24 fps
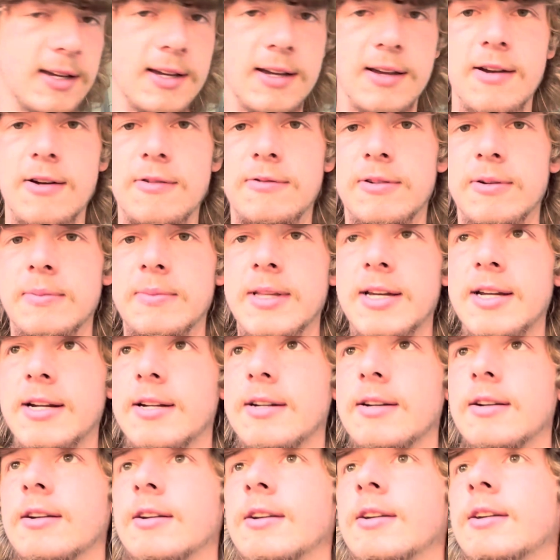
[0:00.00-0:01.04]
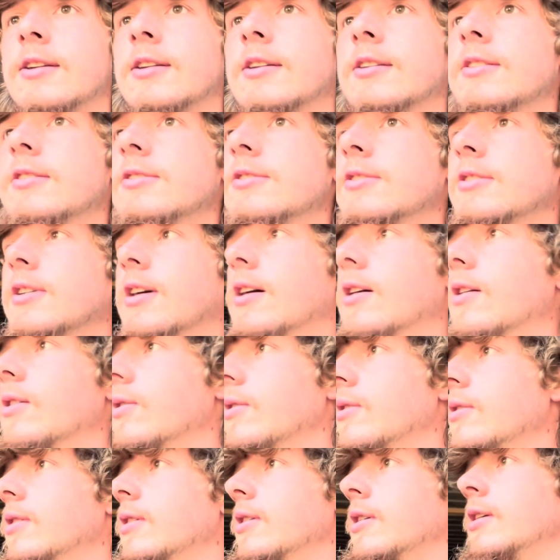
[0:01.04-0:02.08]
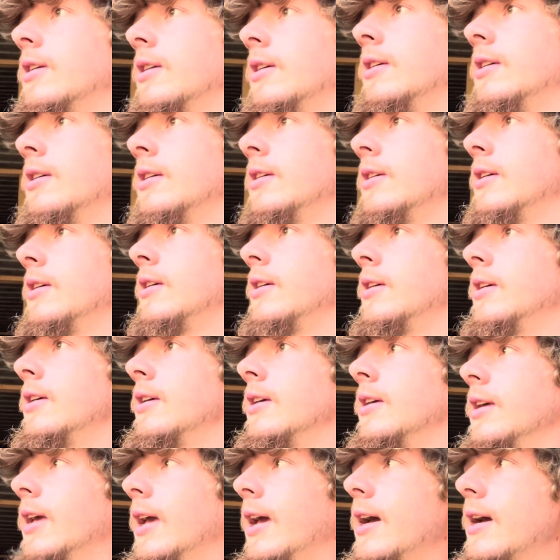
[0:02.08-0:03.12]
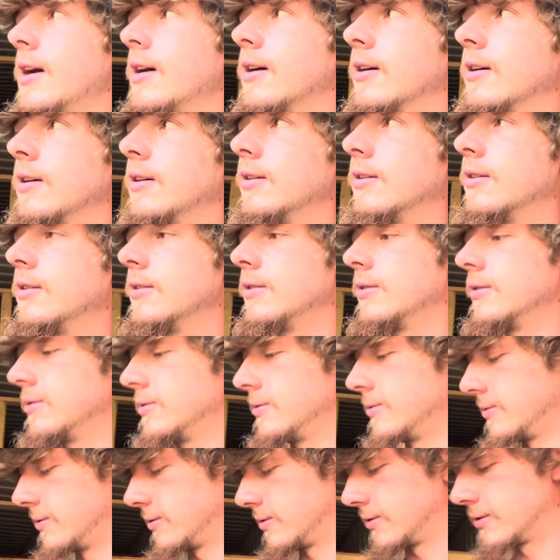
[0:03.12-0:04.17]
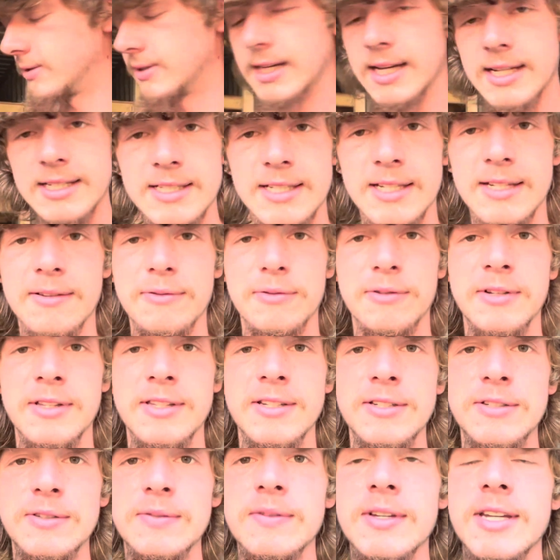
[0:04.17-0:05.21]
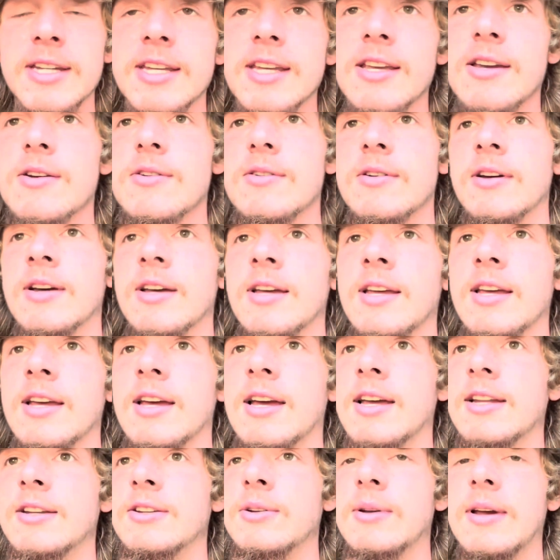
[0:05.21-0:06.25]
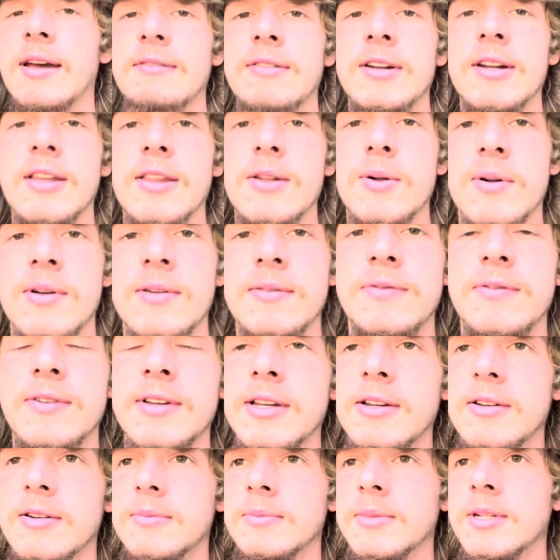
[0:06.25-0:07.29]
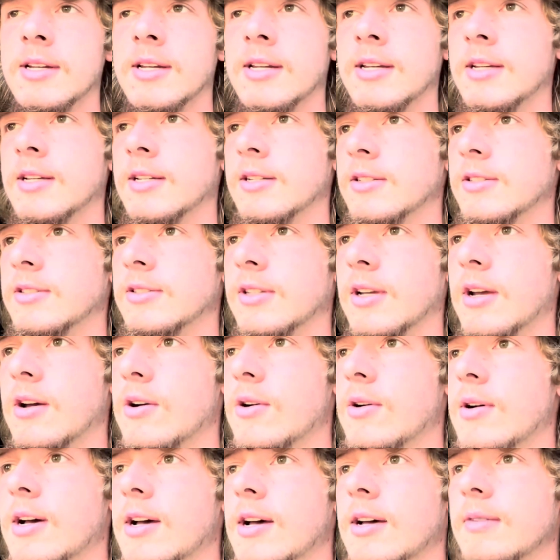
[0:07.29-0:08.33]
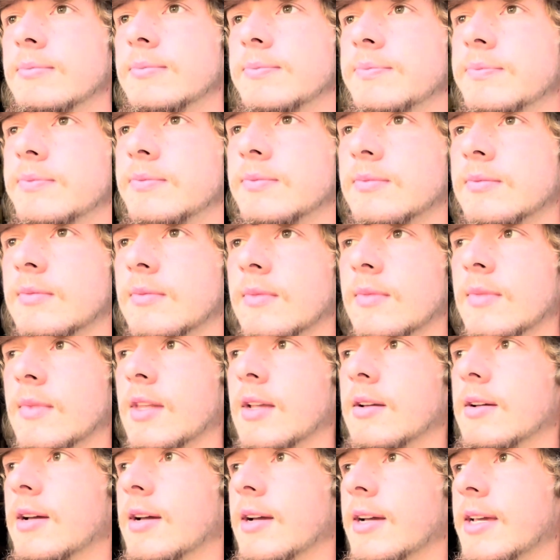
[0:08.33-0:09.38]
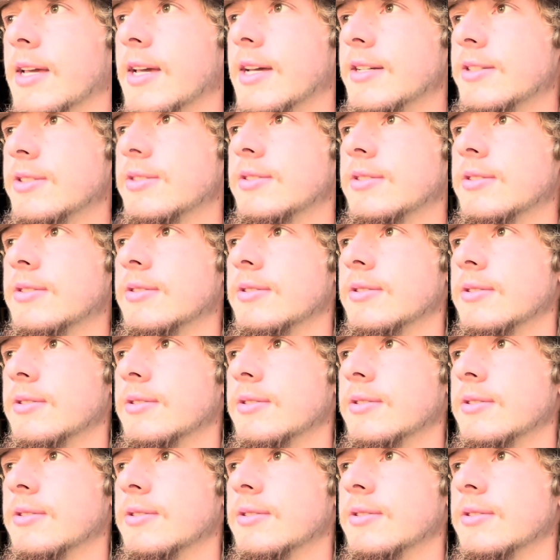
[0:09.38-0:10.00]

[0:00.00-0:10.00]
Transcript: go from there. So yeah, that's it for this video. I do have another one filmed, so I guess